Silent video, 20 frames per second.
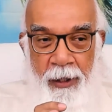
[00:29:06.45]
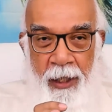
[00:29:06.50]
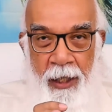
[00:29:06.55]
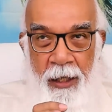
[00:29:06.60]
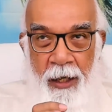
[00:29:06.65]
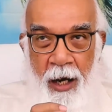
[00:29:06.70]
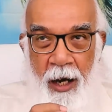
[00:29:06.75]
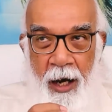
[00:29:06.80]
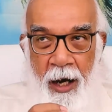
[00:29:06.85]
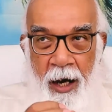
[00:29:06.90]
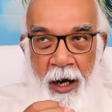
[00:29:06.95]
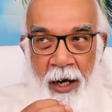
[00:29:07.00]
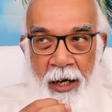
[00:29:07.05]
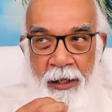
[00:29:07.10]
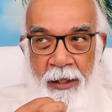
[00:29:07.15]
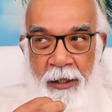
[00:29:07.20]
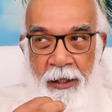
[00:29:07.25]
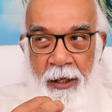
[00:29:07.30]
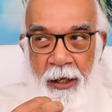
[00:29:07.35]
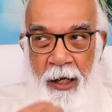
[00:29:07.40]
That
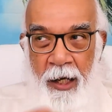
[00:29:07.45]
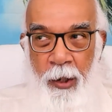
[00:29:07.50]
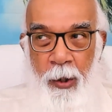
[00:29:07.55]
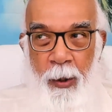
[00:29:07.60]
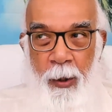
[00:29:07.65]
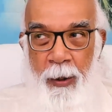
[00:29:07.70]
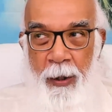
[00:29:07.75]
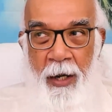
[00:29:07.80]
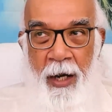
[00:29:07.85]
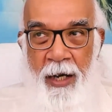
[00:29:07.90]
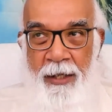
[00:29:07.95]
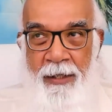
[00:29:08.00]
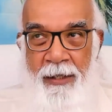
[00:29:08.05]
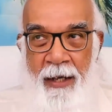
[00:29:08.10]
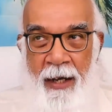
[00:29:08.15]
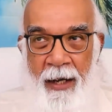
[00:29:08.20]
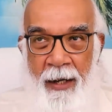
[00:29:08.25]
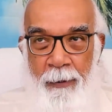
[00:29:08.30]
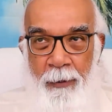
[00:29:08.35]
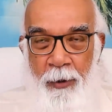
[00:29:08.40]
I
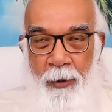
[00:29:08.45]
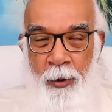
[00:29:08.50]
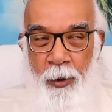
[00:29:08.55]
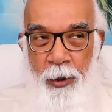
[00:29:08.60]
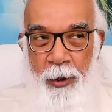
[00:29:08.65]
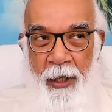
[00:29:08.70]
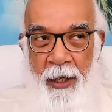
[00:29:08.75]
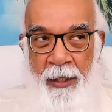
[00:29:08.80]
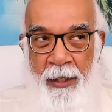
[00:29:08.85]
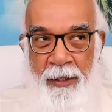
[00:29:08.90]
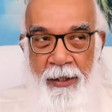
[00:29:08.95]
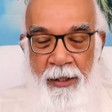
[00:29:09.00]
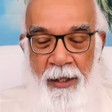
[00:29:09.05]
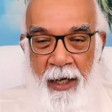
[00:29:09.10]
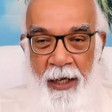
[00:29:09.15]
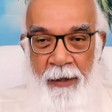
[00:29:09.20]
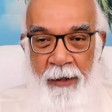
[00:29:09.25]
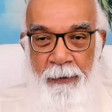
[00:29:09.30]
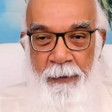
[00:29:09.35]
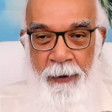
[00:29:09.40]
recognize I am good
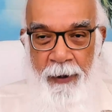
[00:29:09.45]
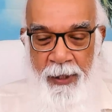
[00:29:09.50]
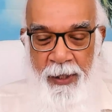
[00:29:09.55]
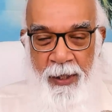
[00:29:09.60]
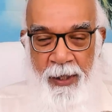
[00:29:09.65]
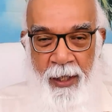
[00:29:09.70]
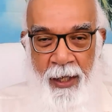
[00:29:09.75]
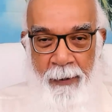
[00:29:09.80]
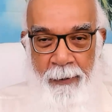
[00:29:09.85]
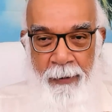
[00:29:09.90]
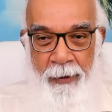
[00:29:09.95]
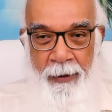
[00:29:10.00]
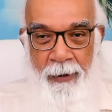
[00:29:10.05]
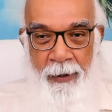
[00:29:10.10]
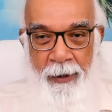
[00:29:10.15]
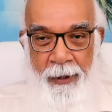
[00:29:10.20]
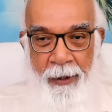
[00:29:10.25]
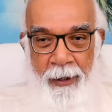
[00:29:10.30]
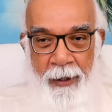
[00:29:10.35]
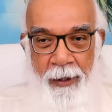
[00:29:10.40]
inside, first step.
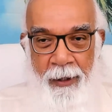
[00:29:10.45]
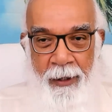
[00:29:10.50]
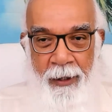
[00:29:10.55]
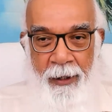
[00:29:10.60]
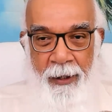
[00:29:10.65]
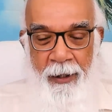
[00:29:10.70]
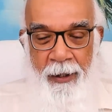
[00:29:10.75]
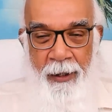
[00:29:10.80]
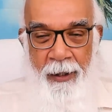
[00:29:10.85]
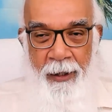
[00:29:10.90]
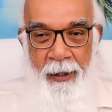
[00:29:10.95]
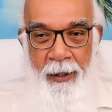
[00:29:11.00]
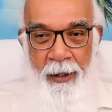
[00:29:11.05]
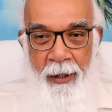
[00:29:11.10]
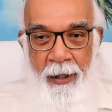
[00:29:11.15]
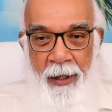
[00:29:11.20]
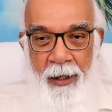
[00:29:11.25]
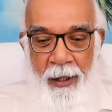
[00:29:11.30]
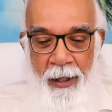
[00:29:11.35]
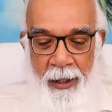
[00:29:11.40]

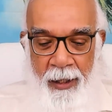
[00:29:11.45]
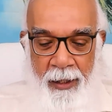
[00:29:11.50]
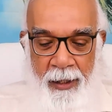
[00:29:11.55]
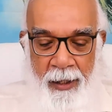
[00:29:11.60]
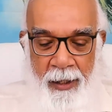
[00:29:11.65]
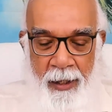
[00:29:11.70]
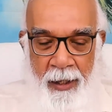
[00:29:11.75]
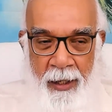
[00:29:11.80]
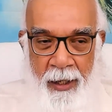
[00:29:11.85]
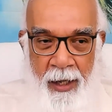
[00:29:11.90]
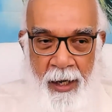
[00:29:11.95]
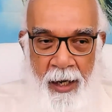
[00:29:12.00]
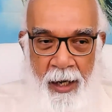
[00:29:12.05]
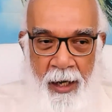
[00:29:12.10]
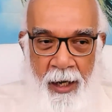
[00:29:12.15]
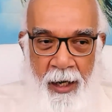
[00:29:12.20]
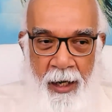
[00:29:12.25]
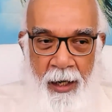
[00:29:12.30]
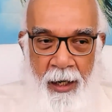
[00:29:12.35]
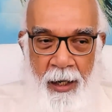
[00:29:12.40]
And
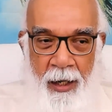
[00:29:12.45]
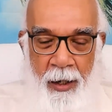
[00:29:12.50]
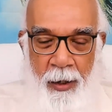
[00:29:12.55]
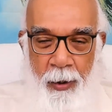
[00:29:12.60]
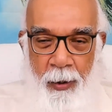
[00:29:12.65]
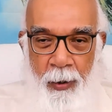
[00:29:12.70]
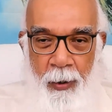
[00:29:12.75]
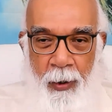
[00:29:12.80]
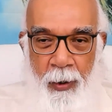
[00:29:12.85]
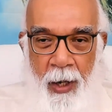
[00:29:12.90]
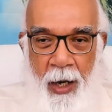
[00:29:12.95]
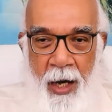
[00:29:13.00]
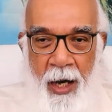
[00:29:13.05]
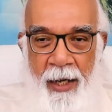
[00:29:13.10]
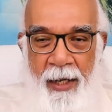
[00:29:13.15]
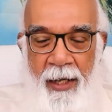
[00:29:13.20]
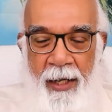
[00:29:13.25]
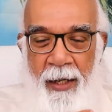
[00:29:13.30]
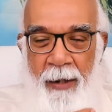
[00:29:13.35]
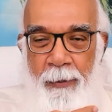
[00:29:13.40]
now
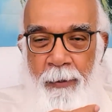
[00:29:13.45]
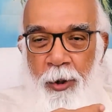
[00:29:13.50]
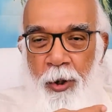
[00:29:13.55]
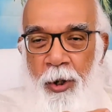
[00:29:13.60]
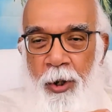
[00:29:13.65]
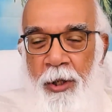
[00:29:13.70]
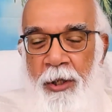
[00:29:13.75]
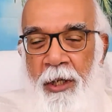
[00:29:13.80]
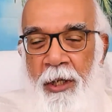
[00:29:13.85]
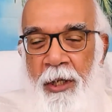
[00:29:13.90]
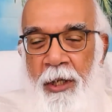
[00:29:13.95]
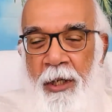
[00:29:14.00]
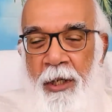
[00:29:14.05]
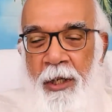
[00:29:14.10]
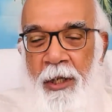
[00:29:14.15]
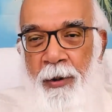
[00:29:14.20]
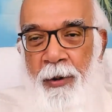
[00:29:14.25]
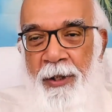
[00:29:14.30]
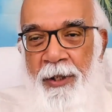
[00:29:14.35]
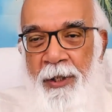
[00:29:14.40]
I am not
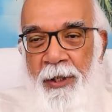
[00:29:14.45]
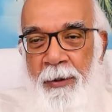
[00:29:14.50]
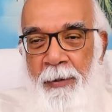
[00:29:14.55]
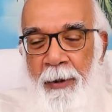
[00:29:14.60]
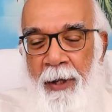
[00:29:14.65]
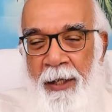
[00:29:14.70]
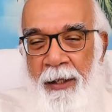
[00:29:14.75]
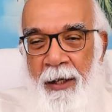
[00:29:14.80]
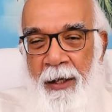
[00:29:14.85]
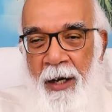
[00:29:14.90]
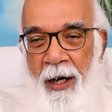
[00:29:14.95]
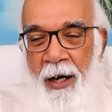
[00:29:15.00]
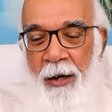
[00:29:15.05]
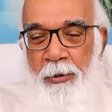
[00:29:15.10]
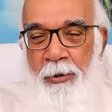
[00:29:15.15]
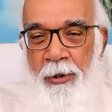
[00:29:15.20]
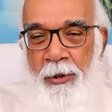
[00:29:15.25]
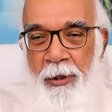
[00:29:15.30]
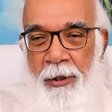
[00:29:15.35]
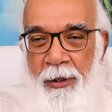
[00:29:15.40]
influenced by the
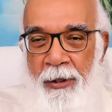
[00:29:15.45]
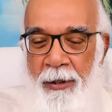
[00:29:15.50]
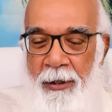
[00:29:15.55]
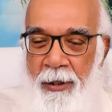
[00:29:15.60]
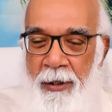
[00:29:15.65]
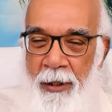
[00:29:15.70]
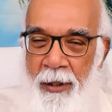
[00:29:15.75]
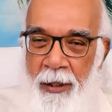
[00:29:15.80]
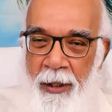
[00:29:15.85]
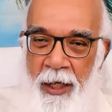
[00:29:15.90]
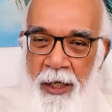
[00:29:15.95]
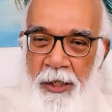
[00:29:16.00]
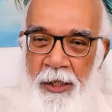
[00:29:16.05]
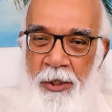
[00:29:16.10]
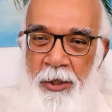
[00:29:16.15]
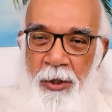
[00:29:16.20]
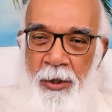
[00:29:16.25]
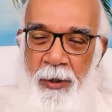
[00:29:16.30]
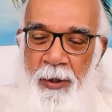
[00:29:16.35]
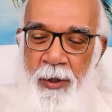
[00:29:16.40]
outer
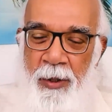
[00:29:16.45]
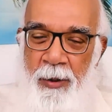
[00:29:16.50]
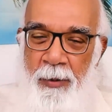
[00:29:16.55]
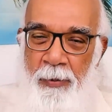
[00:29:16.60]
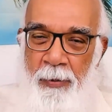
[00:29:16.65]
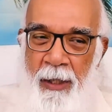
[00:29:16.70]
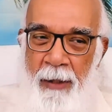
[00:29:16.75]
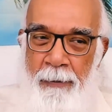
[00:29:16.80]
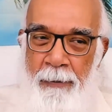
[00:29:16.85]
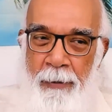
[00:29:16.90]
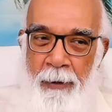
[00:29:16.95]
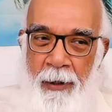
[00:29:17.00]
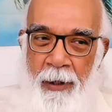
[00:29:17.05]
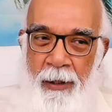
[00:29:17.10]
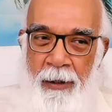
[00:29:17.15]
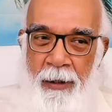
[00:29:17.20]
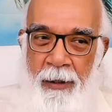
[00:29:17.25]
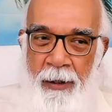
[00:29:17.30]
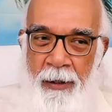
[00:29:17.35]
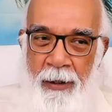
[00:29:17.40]
conditions, people
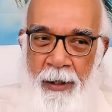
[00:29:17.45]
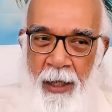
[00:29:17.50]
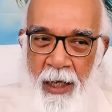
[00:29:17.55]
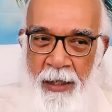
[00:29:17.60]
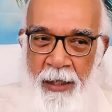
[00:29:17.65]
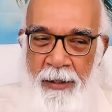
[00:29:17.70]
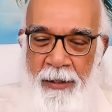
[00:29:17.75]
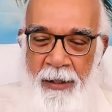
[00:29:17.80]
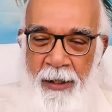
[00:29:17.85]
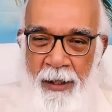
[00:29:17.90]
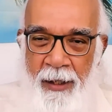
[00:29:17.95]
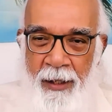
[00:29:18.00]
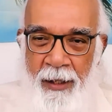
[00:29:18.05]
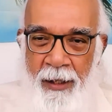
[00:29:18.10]
and the things.